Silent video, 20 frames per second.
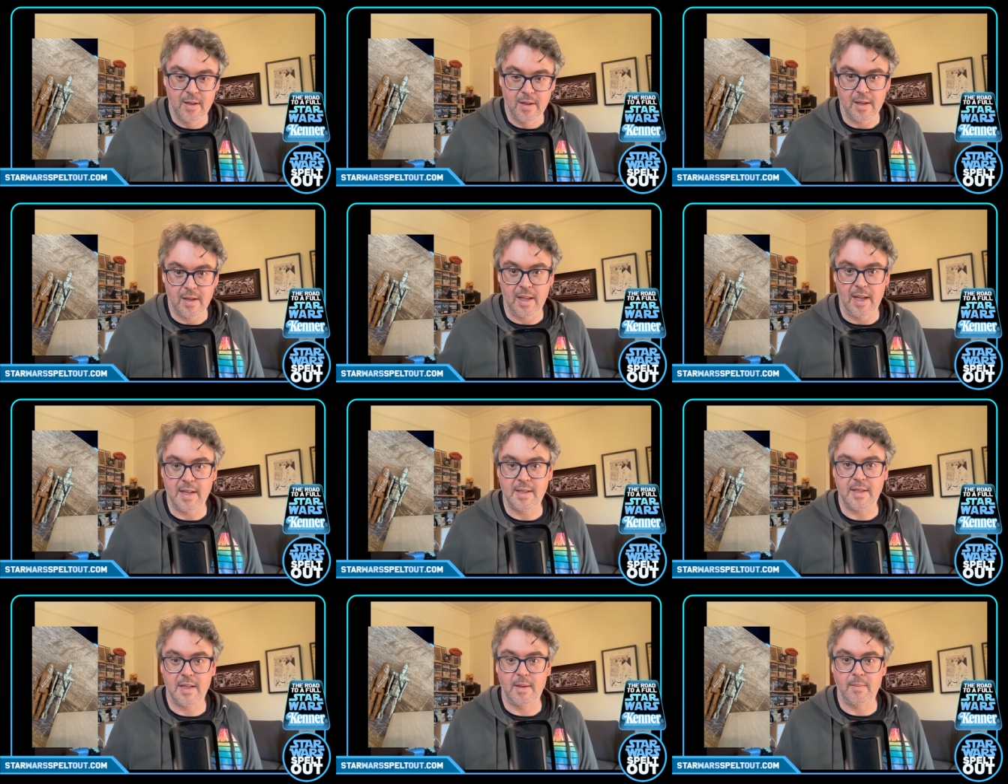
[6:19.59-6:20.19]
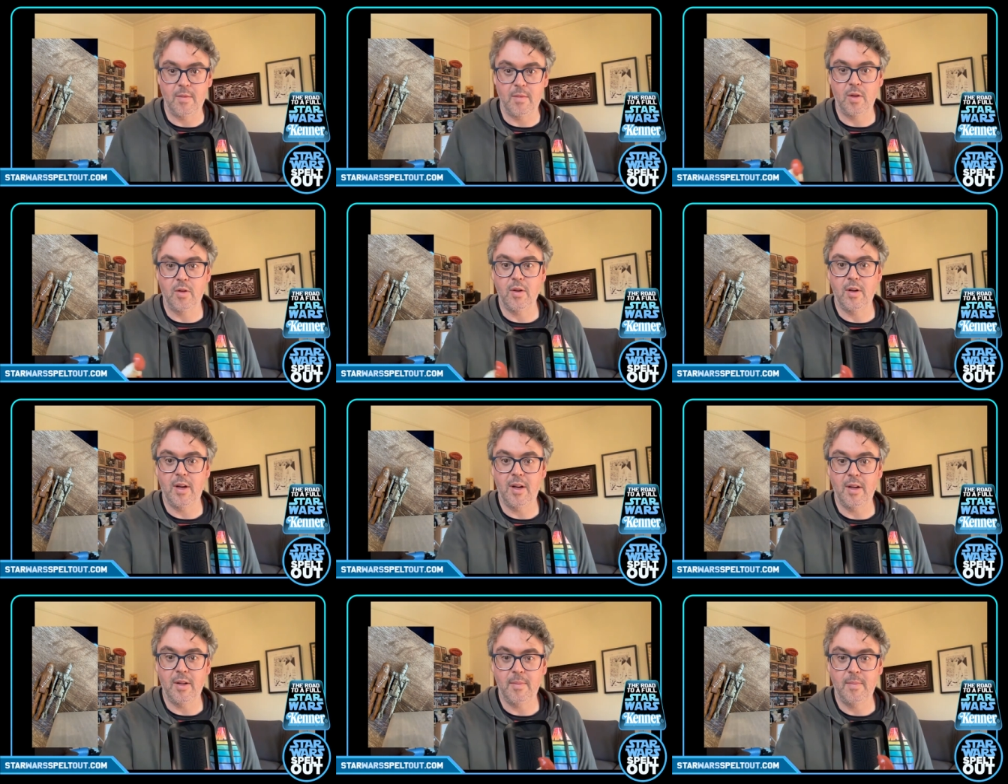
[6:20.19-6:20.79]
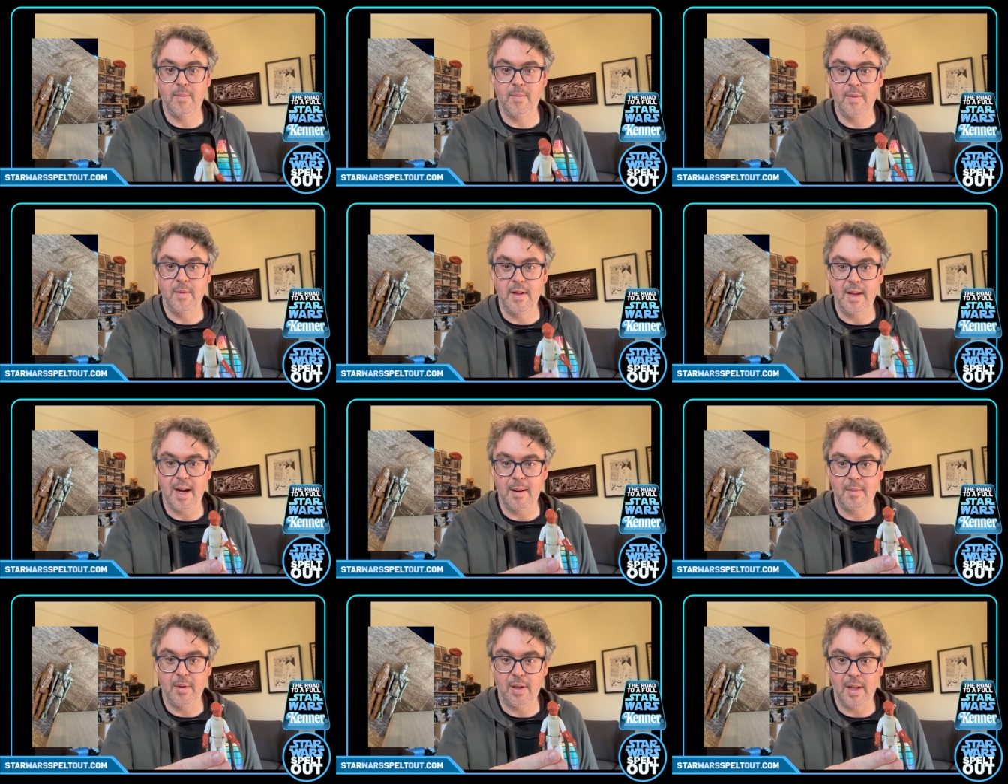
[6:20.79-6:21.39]
Classic, the good old, the
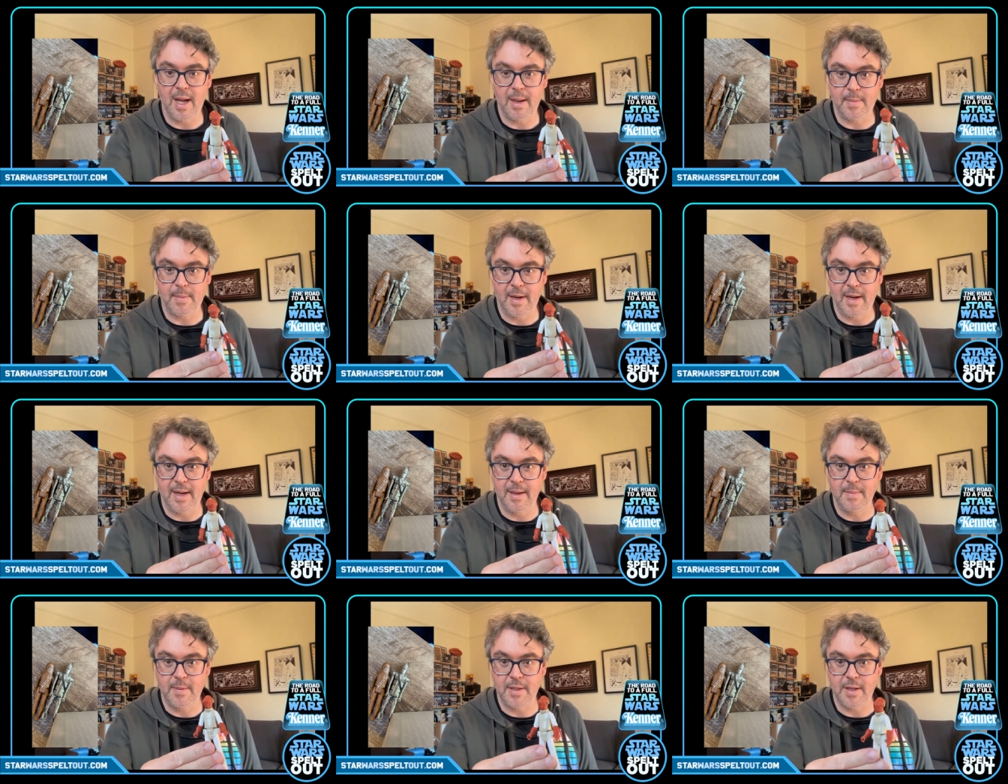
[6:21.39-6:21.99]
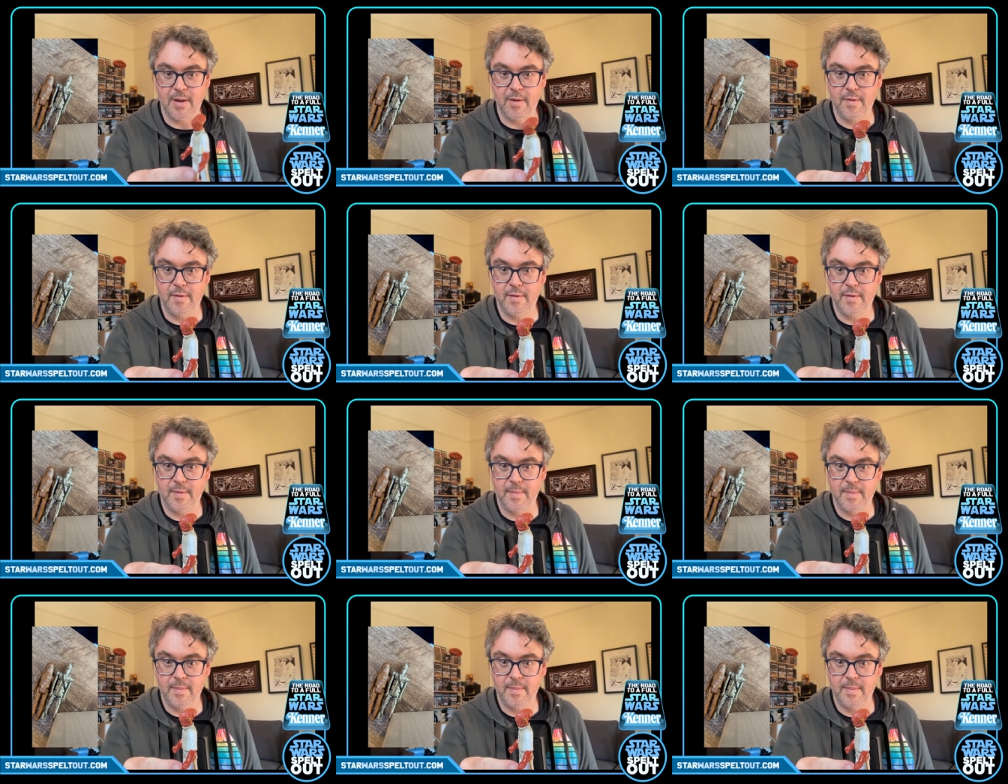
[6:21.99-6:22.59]
Admiral Ackbar himself.